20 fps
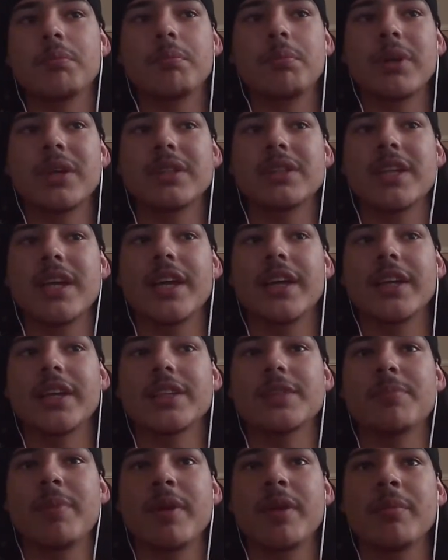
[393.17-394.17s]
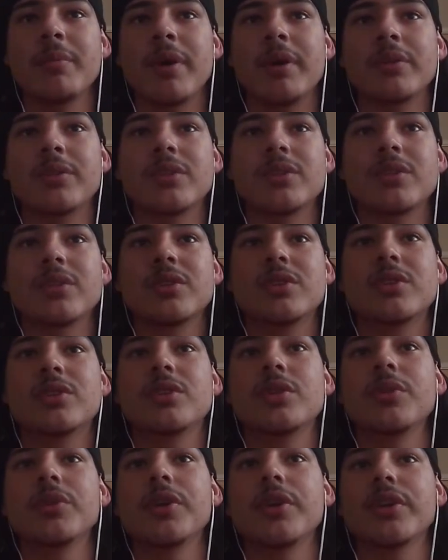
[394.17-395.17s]
But it's been about
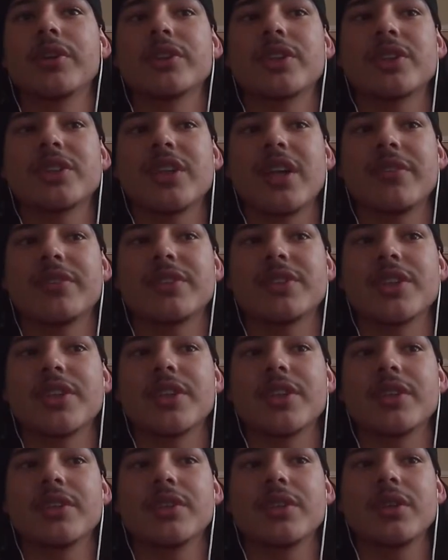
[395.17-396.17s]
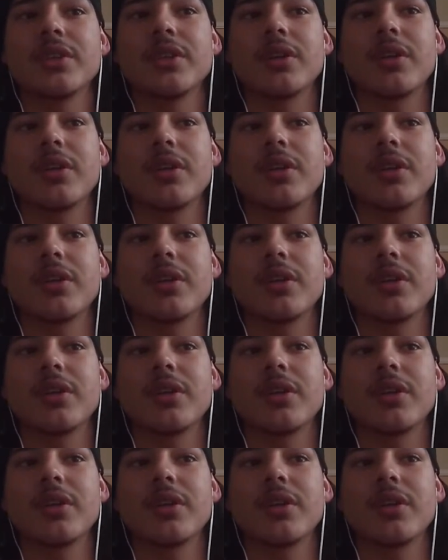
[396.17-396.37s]
2 years since I've seen it.